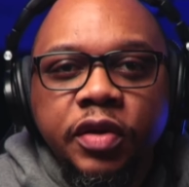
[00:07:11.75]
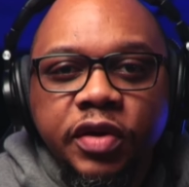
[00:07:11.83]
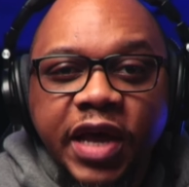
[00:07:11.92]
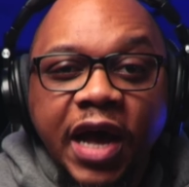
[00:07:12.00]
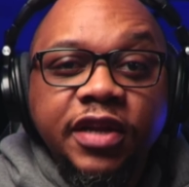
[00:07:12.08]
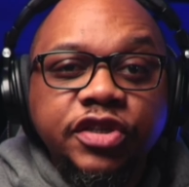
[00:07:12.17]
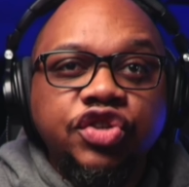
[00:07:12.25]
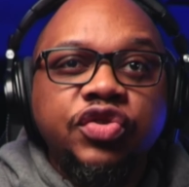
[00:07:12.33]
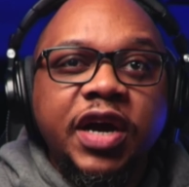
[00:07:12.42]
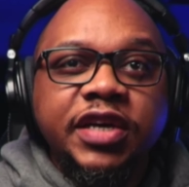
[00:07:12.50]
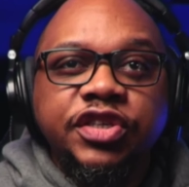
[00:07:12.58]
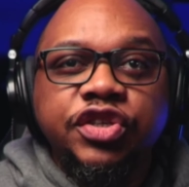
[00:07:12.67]
Dallas
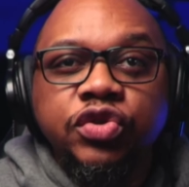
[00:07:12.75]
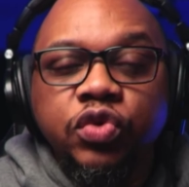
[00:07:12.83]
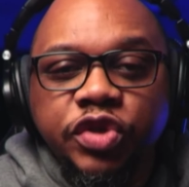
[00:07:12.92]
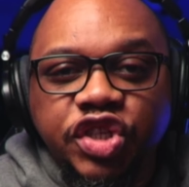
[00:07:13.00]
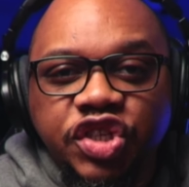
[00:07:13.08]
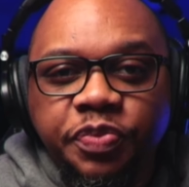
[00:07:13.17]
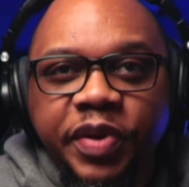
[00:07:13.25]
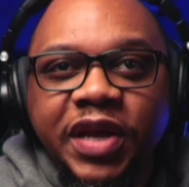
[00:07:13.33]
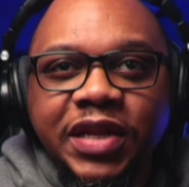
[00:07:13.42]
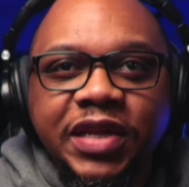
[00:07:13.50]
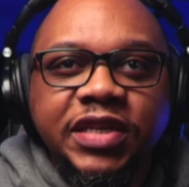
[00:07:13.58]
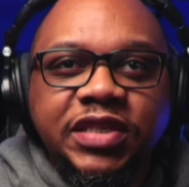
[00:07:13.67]
tries to
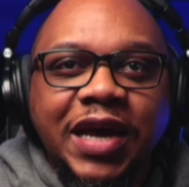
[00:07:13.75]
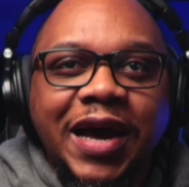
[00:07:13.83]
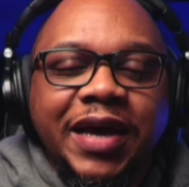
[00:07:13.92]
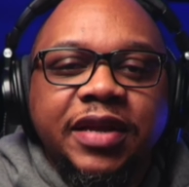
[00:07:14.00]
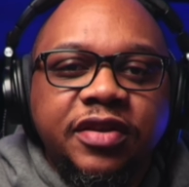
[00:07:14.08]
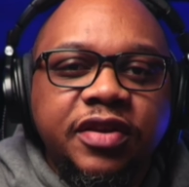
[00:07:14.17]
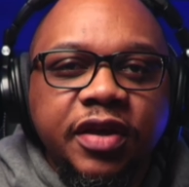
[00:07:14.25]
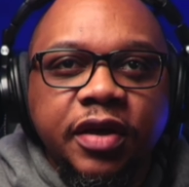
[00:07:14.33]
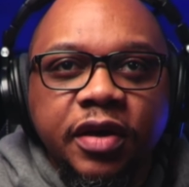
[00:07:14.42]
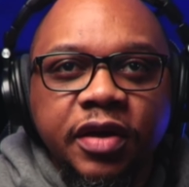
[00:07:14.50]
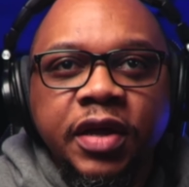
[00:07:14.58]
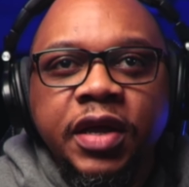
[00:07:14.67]
spin this
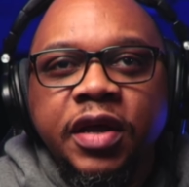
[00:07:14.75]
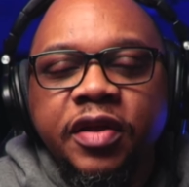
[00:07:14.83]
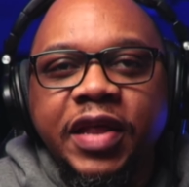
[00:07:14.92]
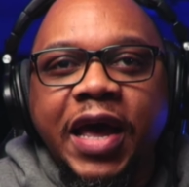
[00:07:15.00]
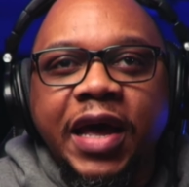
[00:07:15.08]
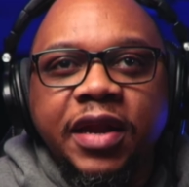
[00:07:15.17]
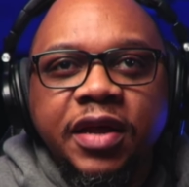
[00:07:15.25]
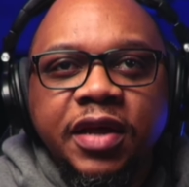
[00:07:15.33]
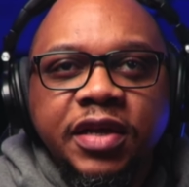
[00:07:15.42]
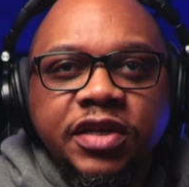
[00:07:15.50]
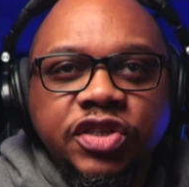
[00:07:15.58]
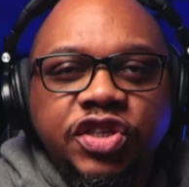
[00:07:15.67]
idea that
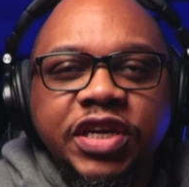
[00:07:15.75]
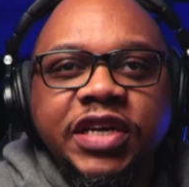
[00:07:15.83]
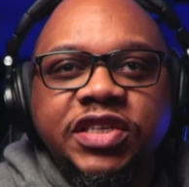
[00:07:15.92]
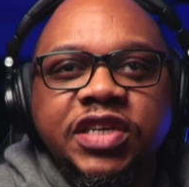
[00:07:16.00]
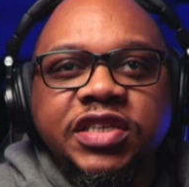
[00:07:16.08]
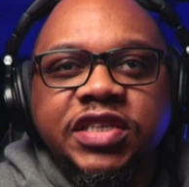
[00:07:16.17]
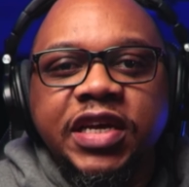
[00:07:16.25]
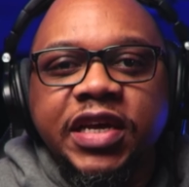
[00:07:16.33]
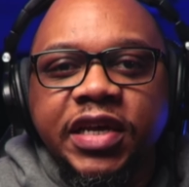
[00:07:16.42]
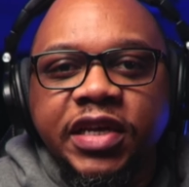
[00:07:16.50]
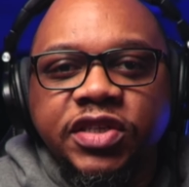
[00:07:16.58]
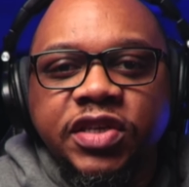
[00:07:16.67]
Jesus
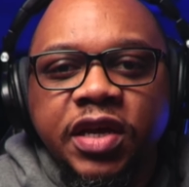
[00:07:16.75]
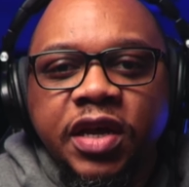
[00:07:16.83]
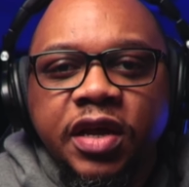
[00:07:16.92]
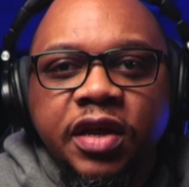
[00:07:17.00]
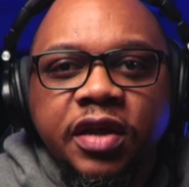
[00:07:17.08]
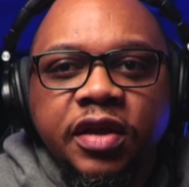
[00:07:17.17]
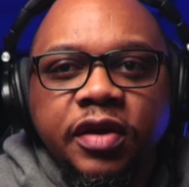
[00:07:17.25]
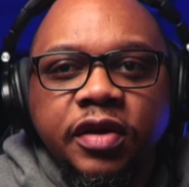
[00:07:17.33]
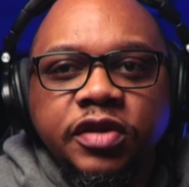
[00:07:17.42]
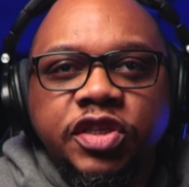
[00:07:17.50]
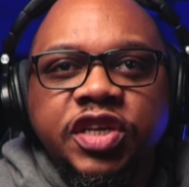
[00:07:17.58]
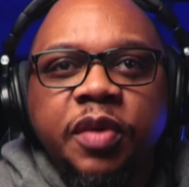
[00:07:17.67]
is
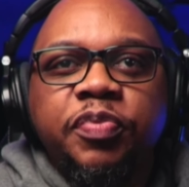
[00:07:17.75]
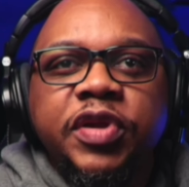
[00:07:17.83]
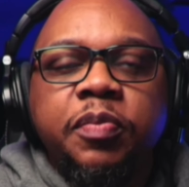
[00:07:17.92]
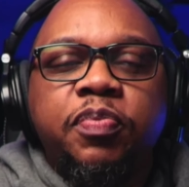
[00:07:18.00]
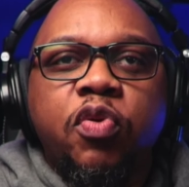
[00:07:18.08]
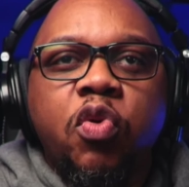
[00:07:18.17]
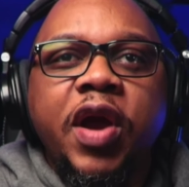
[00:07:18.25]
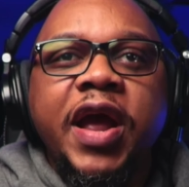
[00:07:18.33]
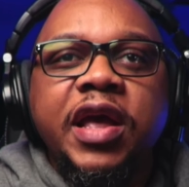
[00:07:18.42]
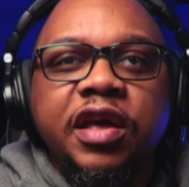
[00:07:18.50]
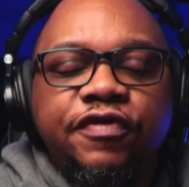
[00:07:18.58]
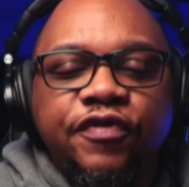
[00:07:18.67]
simply
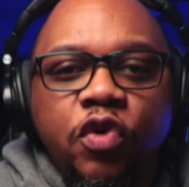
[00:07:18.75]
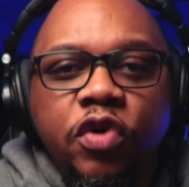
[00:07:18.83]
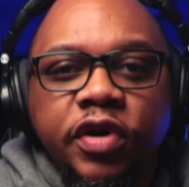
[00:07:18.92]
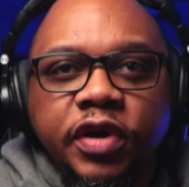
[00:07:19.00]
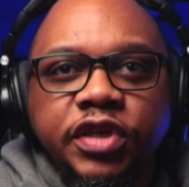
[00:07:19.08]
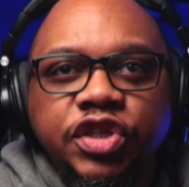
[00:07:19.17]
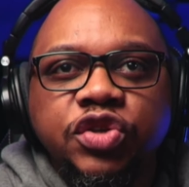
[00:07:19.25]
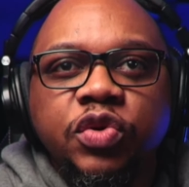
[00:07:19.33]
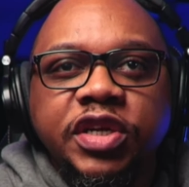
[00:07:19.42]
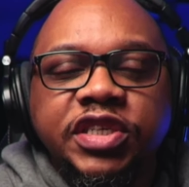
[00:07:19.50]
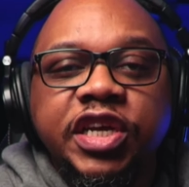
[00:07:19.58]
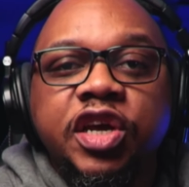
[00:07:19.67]
praying for
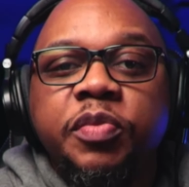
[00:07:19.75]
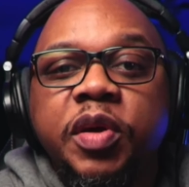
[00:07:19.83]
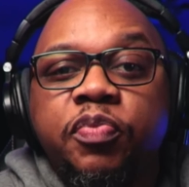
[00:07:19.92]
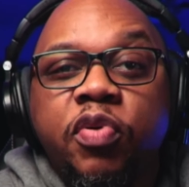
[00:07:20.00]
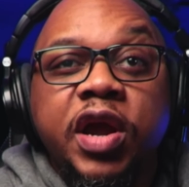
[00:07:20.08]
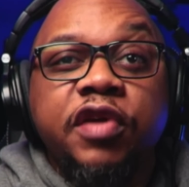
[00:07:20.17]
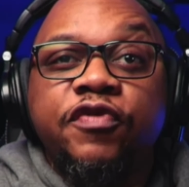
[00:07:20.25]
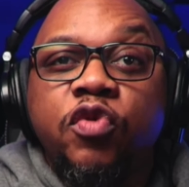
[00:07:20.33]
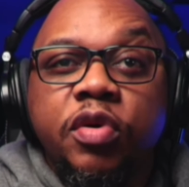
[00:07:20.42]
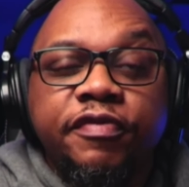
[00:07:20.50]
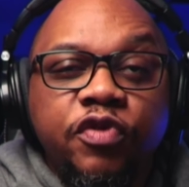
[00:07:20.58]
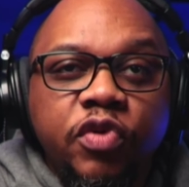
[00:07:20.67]
Judas. He could be praying for
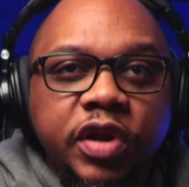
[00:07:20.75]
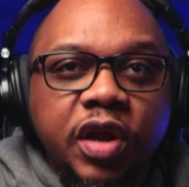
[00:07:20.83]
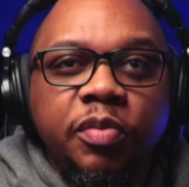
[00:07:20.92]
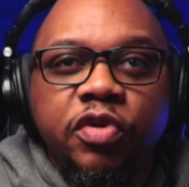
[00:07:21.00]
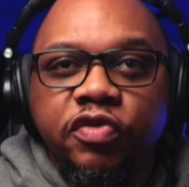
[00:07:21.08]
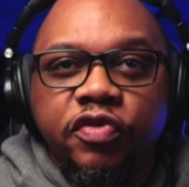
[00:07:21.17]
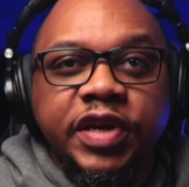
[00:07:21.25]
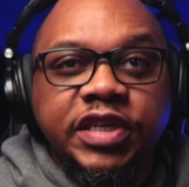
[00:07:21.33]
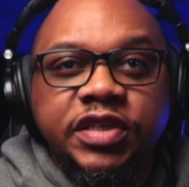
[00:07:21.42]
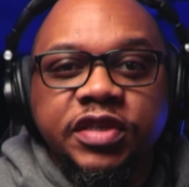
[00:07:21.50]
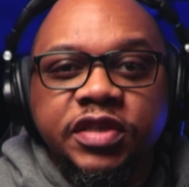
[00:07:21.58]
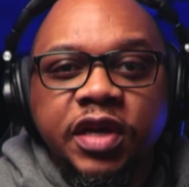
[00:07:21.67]
him for a number of
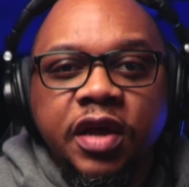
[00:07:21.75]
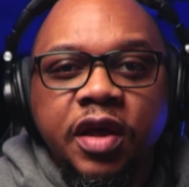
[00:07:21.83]
reasons.